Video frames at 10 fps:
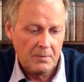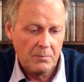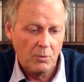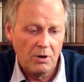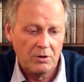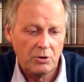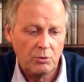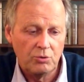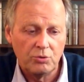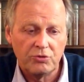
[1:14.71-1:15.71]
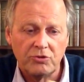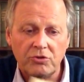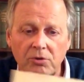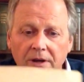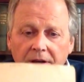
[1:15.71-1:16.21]
More unusual, Sir
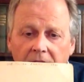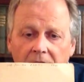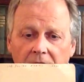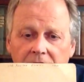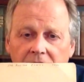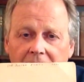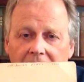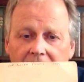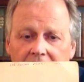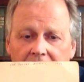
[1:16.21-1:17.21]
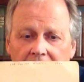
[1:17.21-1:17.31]
Julian Cahn's 11